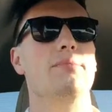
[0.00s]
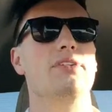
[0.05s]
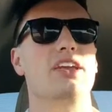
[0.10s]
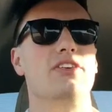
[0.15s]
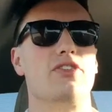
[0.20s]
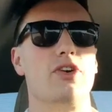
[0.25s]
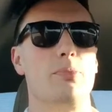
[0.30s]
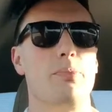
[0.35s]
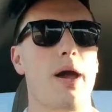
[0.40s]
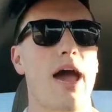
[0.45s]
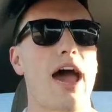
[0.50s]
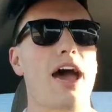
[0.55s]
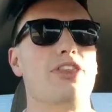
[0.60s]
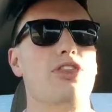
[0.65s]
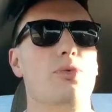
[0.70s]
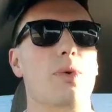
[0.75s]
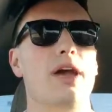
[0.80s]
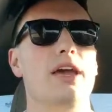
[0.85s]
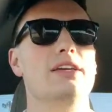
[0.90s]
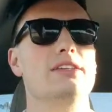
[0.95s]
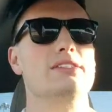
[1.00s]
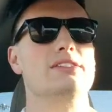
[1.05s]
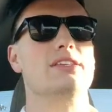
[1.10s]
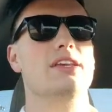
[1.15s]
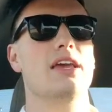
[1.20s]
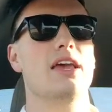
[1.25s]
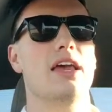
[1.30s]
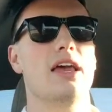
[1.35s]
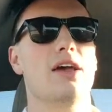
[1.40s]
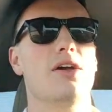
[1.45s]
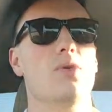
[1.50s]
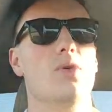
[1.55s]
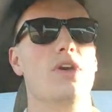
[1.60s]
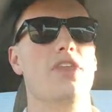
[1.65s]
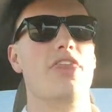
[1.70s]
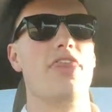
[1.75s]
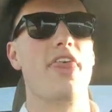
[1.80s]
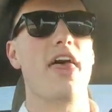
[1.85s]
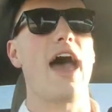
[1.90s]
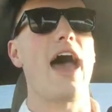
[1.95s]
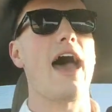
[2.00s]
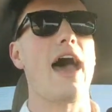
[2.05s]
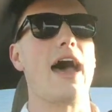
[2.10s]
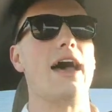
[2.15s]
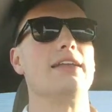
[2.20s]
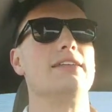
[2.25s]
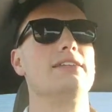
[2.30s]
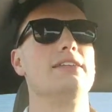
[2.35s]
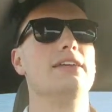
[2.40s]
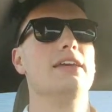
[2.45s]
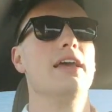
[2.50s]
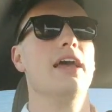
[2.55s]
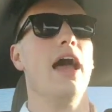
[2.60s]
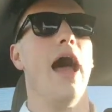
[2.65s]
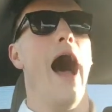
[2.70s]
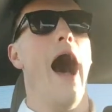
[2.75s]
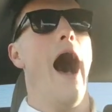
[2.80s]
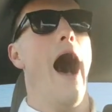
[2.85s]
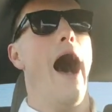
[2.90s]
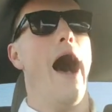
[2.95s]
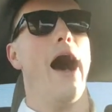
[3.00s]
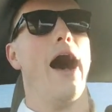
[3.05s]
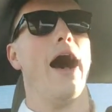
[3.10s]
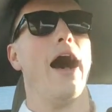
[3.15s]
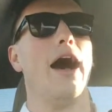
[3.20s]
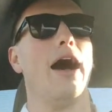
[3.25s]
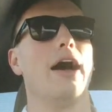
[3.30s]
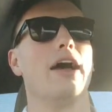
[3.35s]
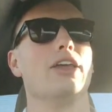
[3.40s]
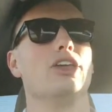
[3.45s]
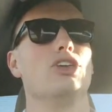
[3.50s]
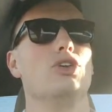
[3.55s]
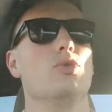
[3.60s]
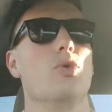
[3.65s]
different pathways with that, you